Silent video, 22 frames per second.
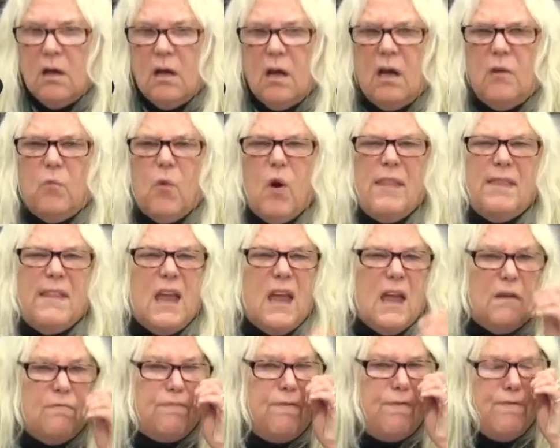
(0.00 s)
And when they
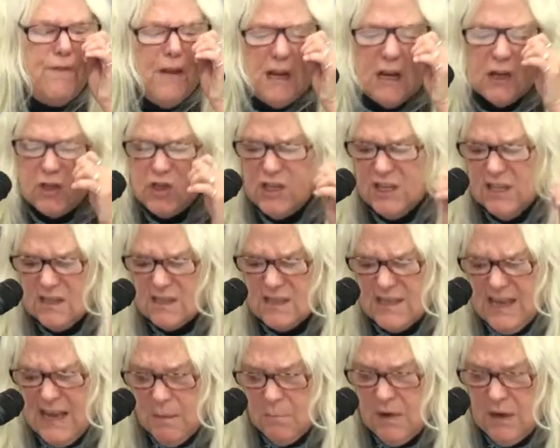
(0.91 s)
had finished
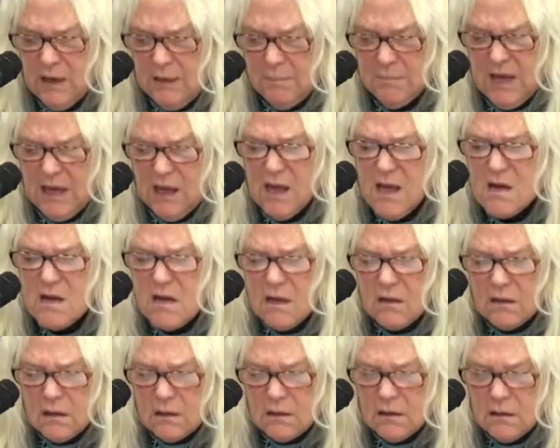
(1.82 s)
examining me,
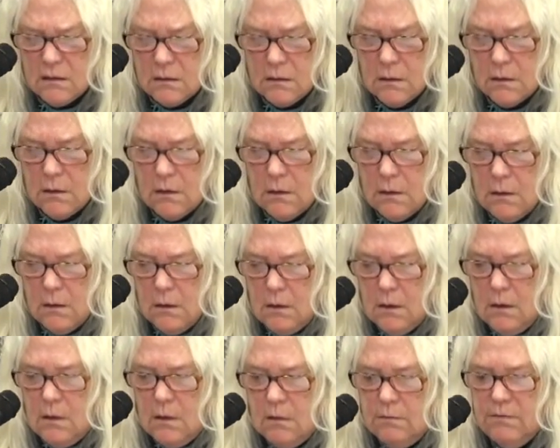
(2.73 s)

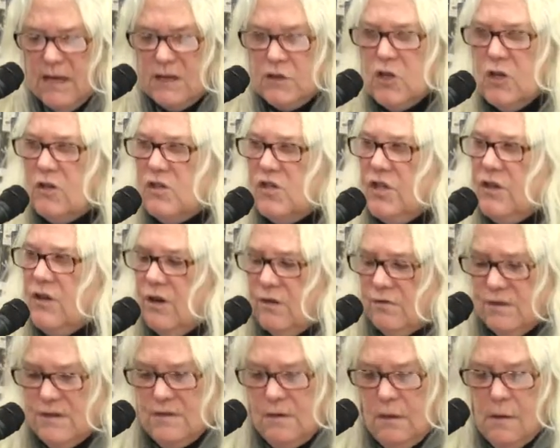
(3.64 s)
They took
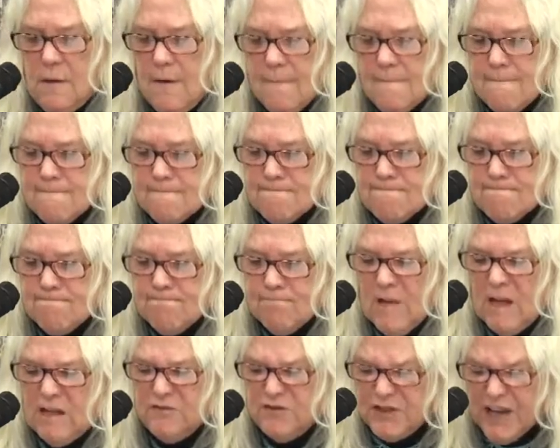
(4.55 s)
turns,
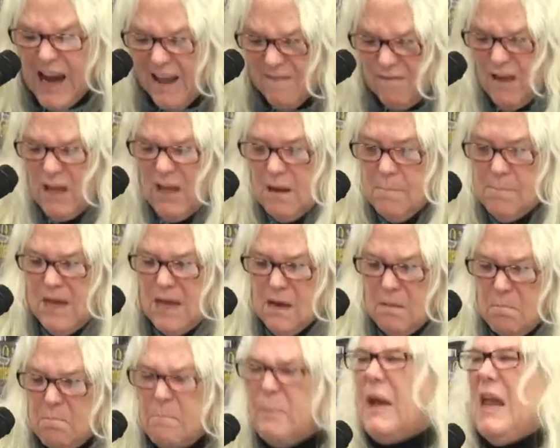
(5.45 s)
diving at me
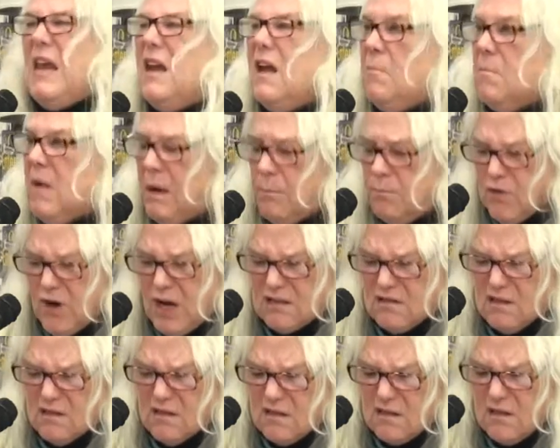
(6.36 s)
and biting my
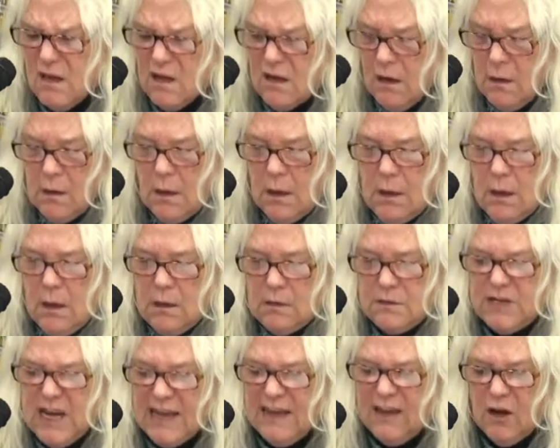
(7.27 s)
breasts,
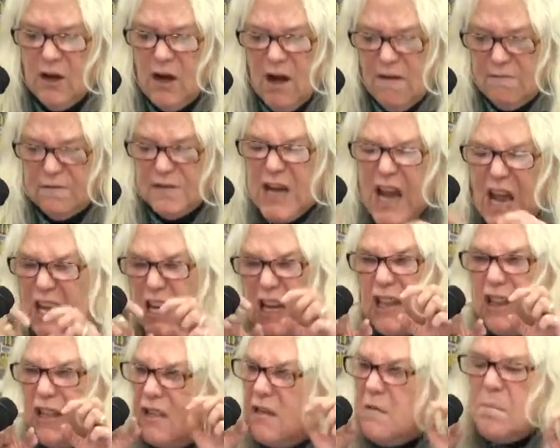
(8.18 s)
taking off
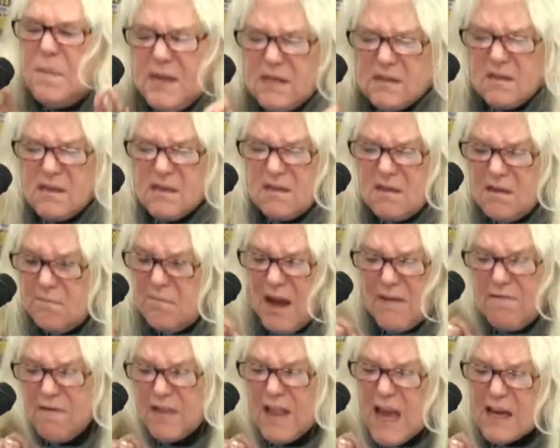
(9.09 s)
tiny little pieces of
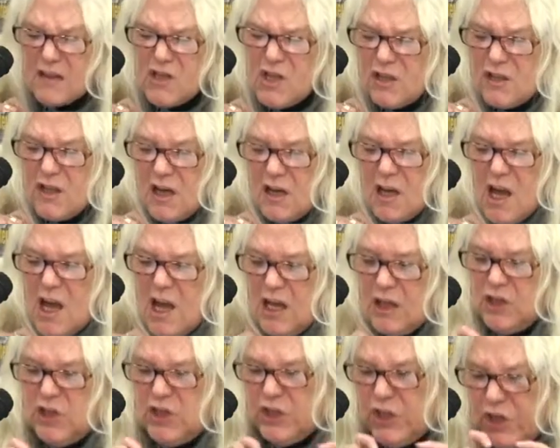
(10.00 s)
my flesh
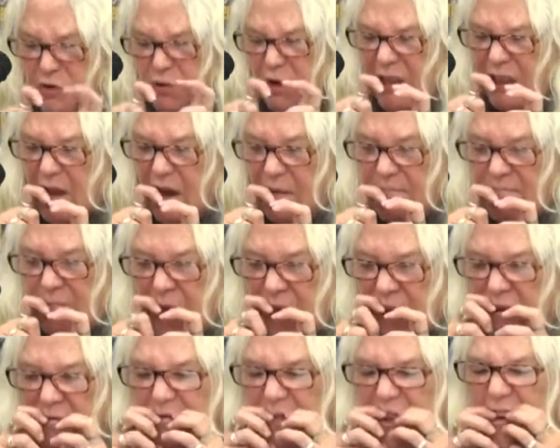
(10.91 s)
and chewing them
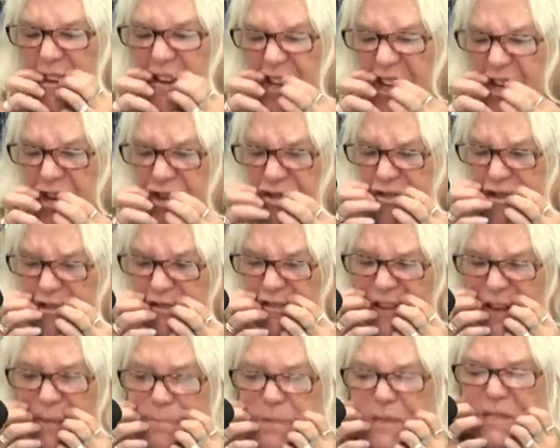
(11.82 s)
with their huge
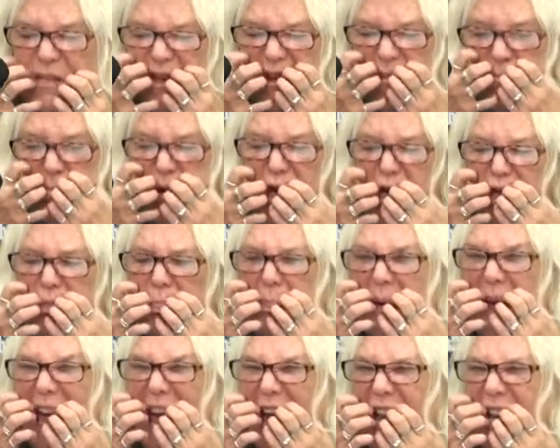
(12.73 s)
lips pulled
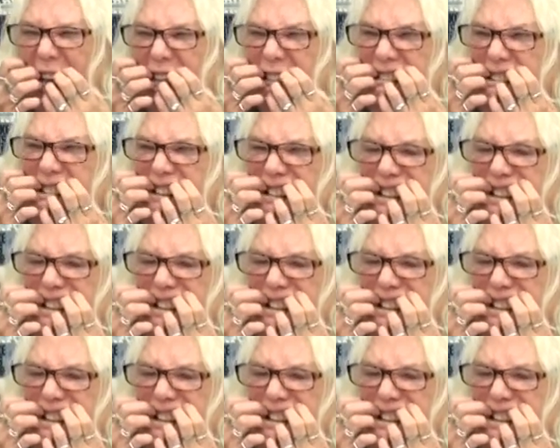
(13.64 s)
back